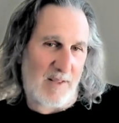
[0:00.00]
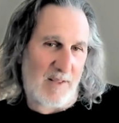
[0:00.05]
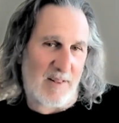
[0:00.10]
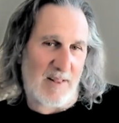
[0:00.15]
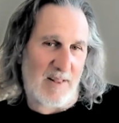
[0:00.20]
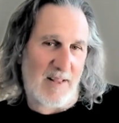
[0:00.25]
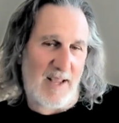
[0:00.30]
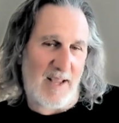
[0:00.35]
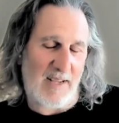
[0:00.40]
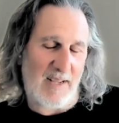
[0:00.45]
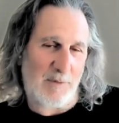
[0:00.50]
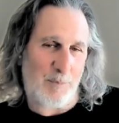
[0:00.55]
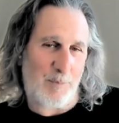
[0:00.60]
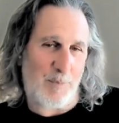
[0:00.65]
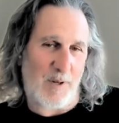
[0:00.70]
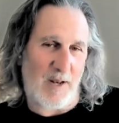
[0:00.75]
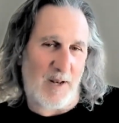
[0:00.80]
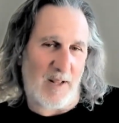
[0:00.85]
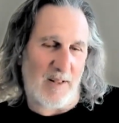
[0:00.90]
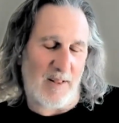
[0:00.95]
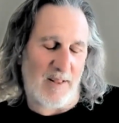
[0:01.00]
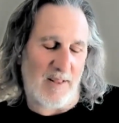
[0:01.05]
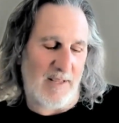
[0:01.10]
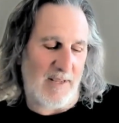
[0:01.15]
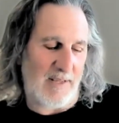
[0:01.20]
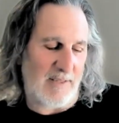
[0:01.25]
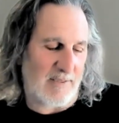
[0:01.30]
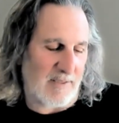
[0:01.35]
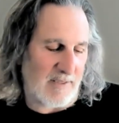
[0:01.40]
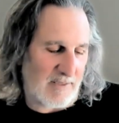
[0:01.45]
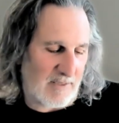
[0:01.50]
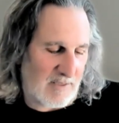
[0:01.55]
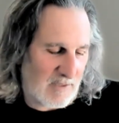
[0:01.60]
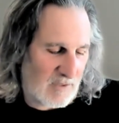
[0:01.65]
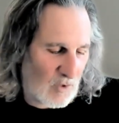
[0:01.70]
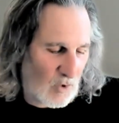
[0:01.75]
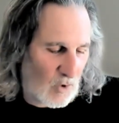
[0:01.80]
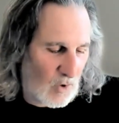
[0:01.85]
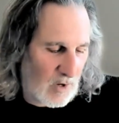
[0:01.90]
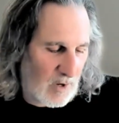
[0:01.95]
I think last but not least,
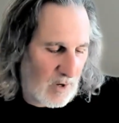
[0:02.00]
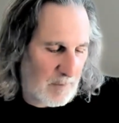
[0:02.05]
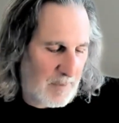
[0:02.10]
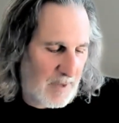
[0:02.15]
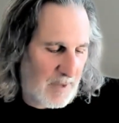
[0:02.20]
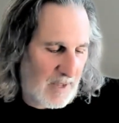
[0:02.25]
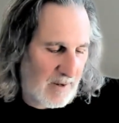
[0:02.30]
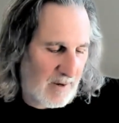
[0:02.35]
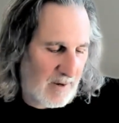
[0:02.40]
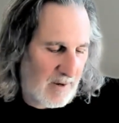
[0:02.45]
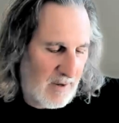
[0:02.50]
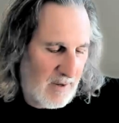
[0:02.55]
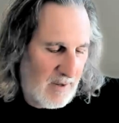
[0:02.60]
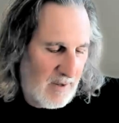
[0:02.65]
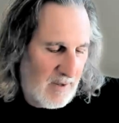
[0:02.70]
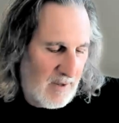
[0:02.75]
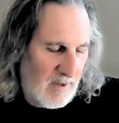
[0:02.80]
let's talk about